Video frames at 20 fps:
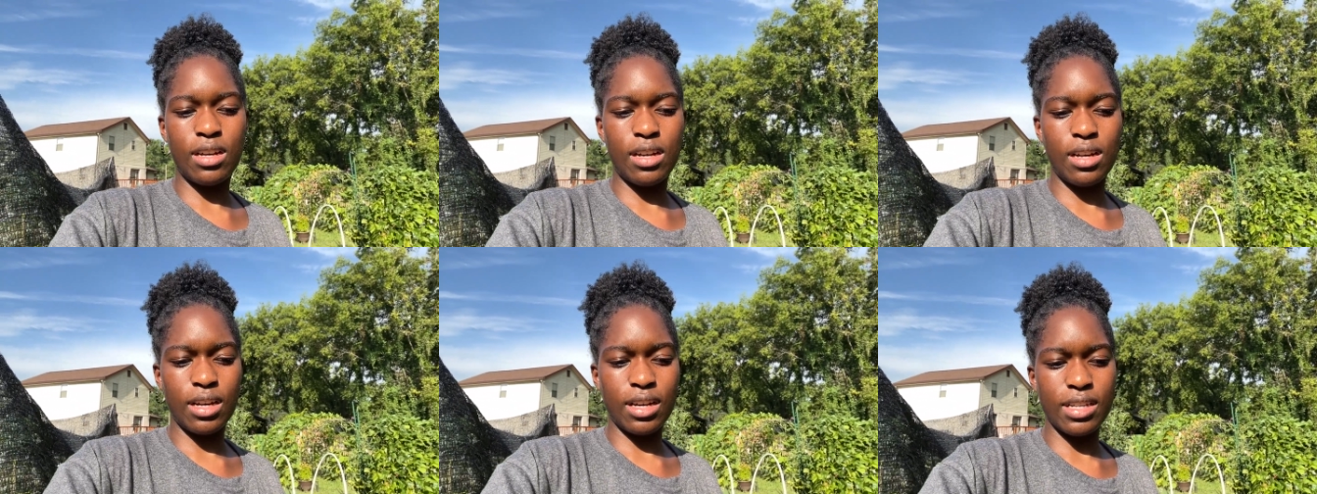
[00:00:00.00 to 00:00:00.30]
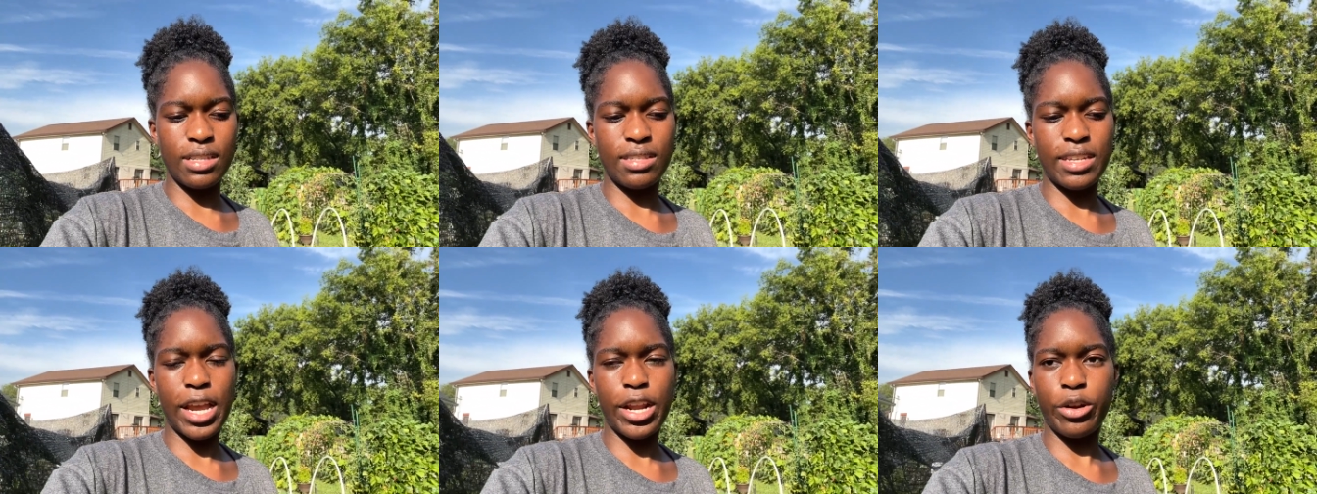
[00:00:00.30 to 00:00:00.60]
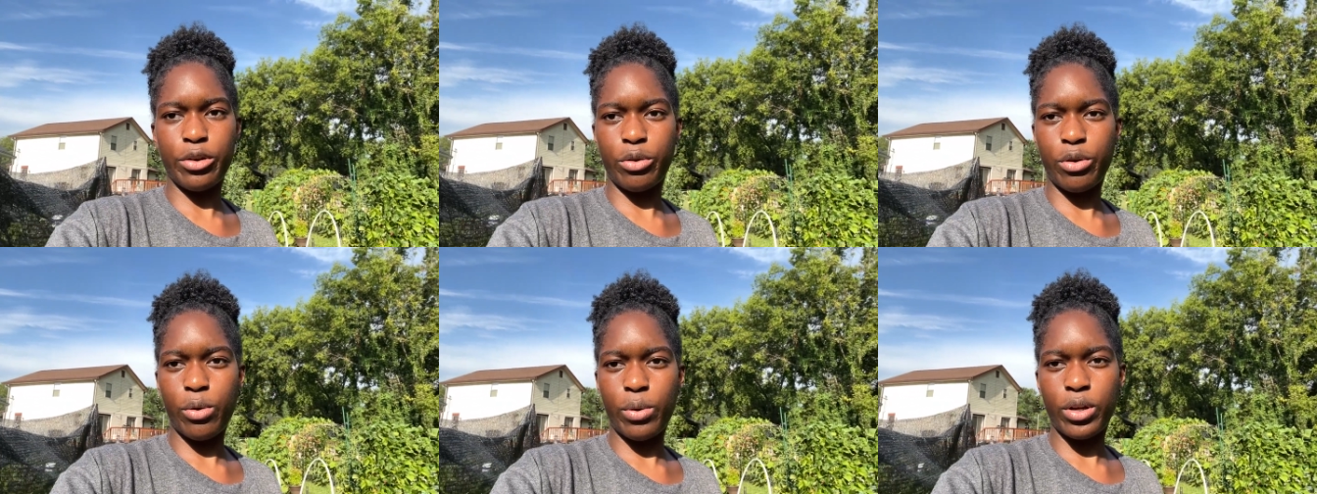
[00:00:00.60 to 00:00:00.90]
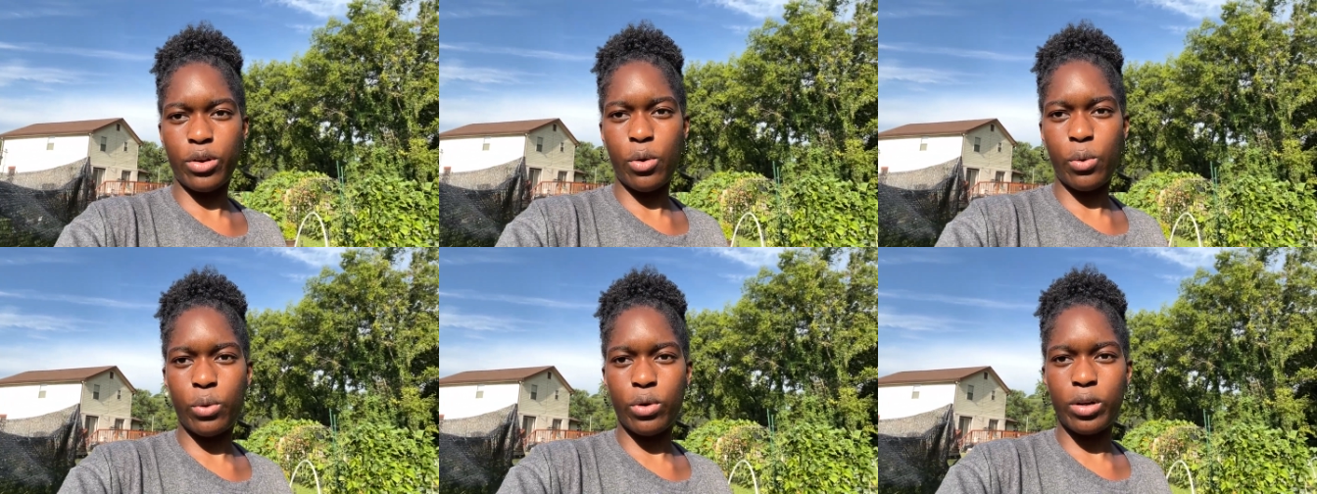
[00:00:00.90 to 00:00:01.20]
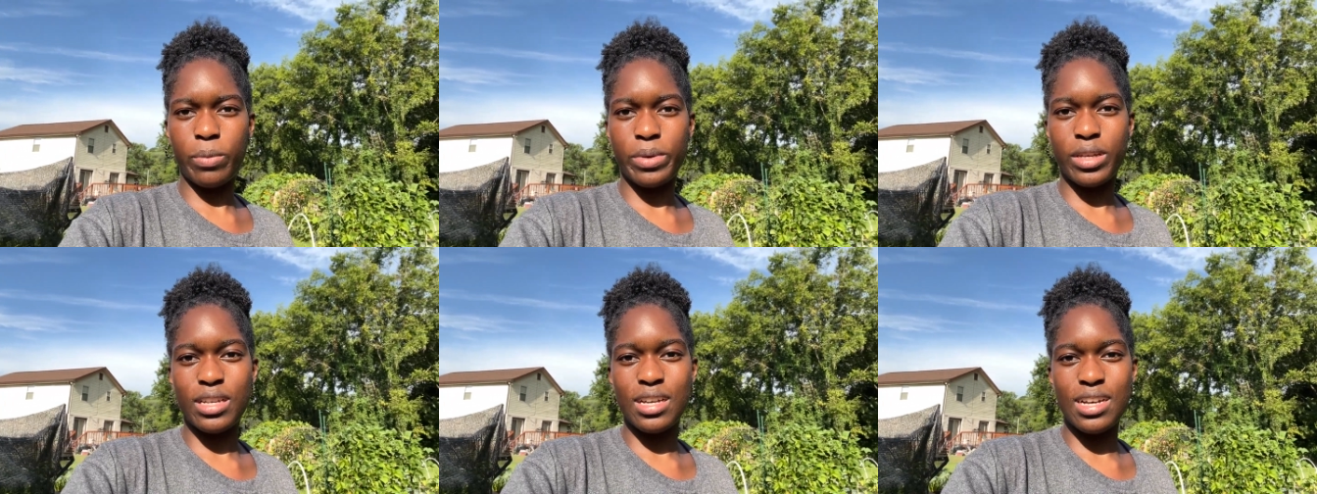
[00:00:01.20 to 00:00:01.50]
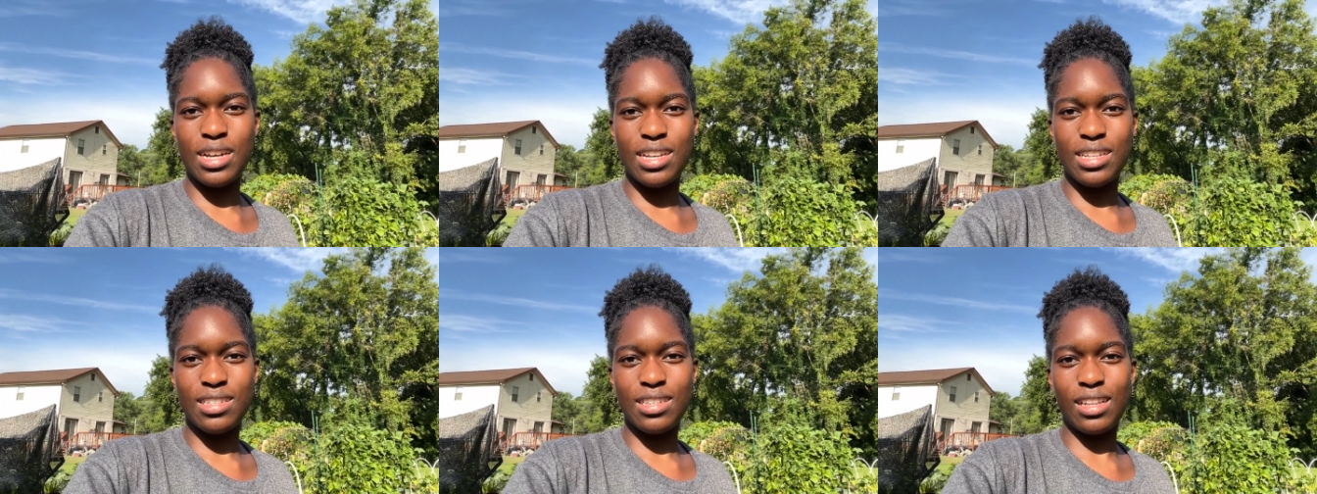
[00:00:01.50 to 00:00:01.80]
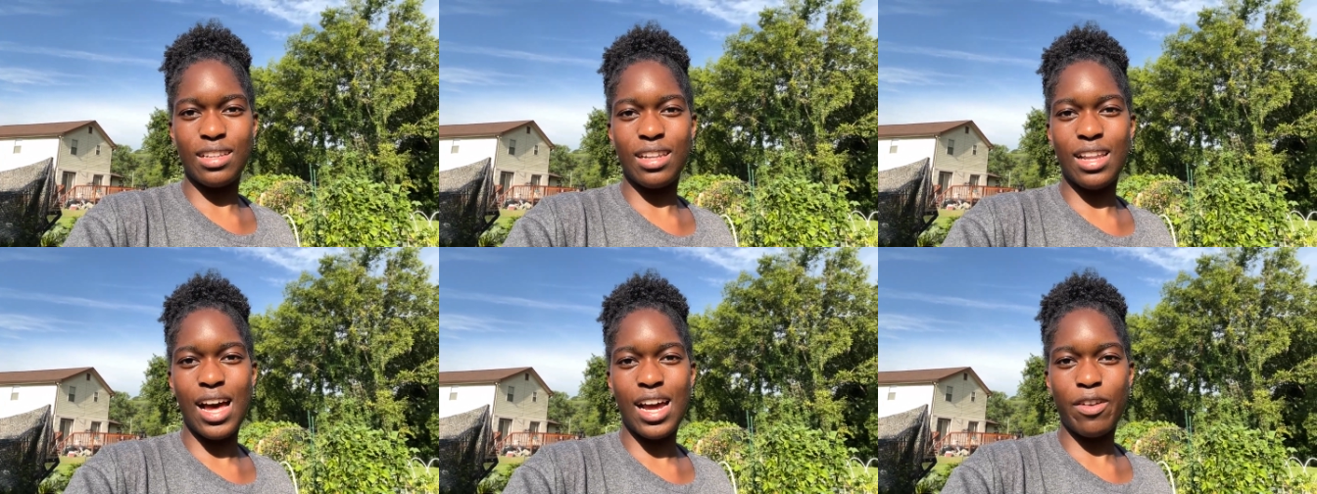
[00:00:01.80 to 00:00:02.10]
container growing corn because a
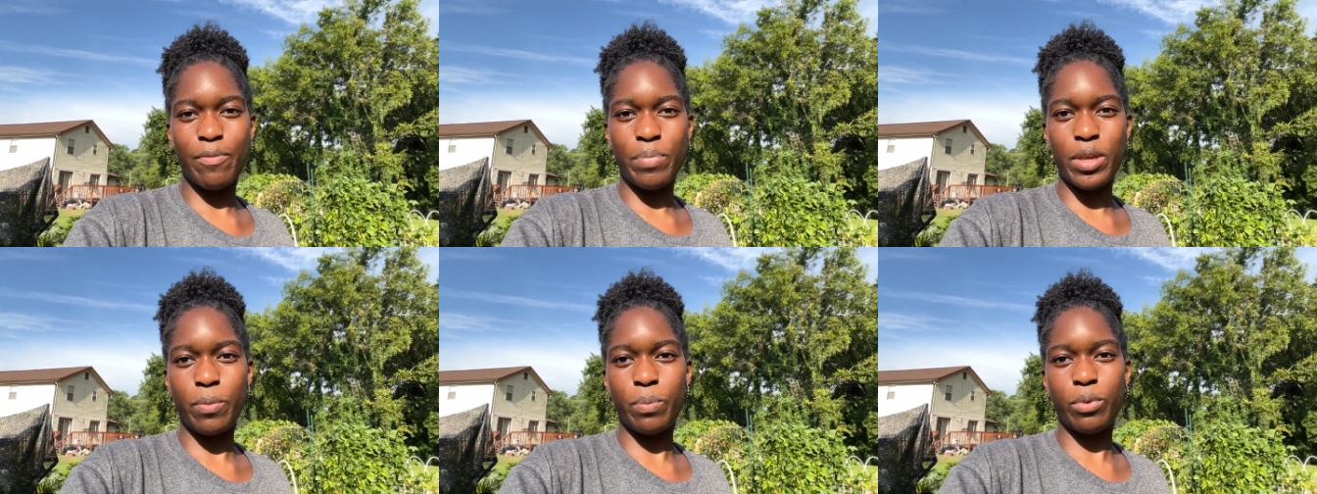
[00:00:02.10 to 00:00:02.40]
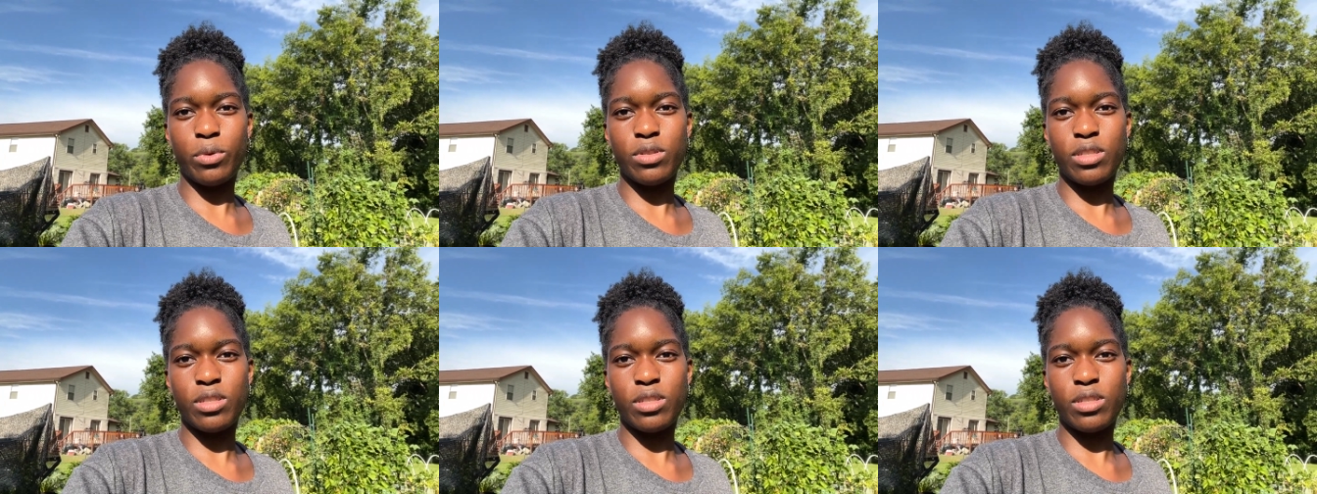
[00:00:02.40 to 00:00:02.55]
lot of people